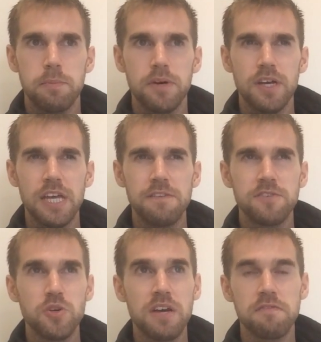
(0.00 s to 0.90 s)
But
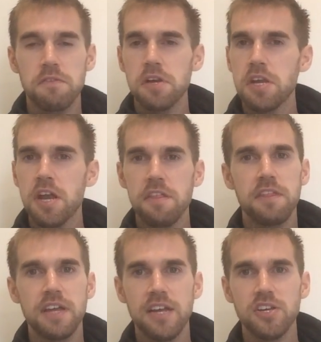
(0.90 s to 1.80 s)
if you have
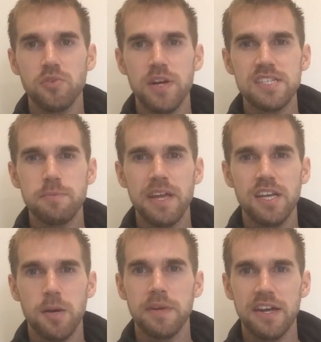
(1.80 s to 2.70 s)
nothing on your
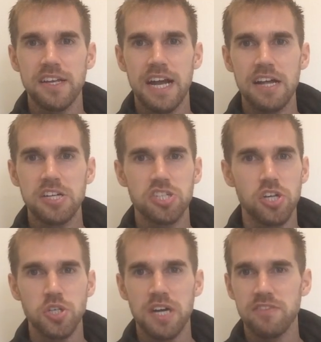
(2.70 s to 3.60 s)
resume coming out of college,
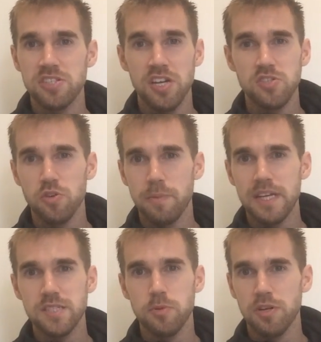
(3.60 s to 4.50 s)
all you have is high school
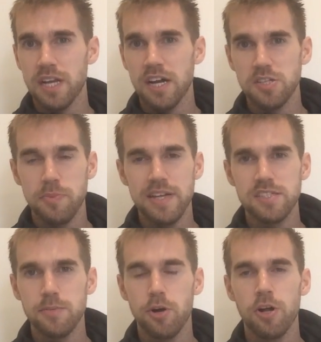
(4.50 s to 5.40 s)
basketball and college
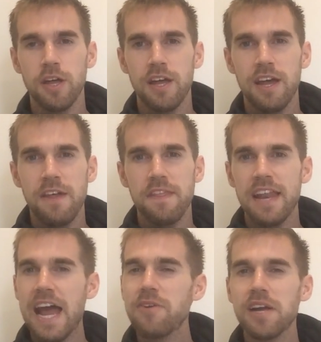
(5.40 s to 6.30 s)
basketball,
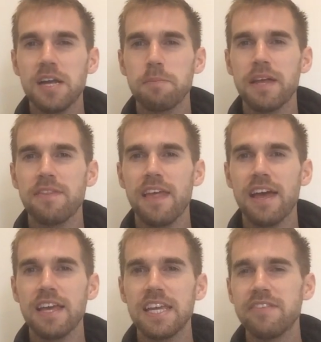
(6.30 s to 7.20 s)
then I recommend
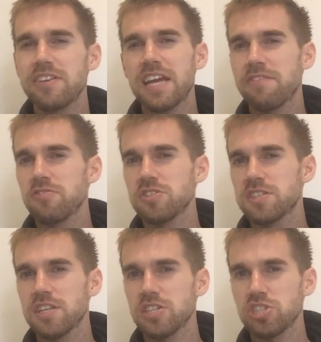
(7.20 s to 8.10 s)
that, even not for
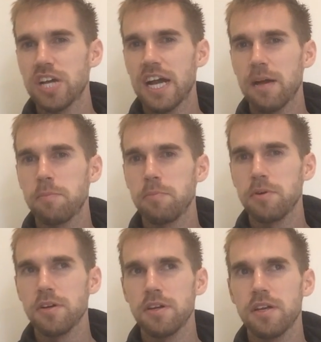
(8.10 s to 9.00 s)
just getting a job,
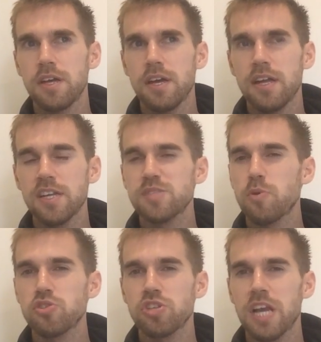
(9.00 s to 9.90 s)
but an
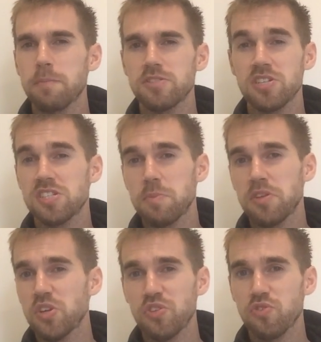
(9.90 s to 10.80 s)
exposure camp is just
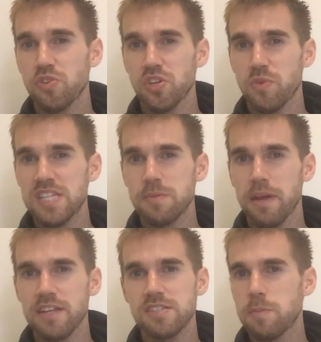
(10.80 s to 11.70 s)
something you can throw on your
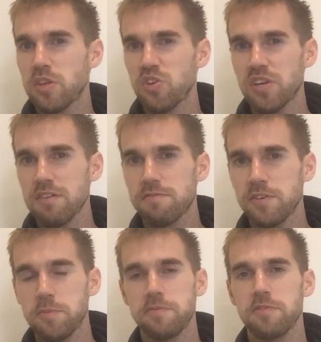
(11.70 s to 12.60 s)
resume and something you can get
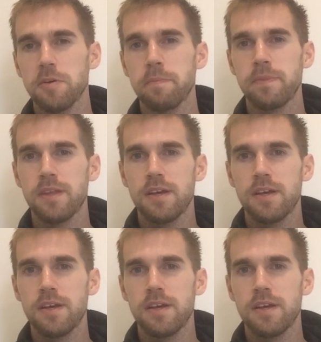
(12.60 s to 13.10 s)
film from.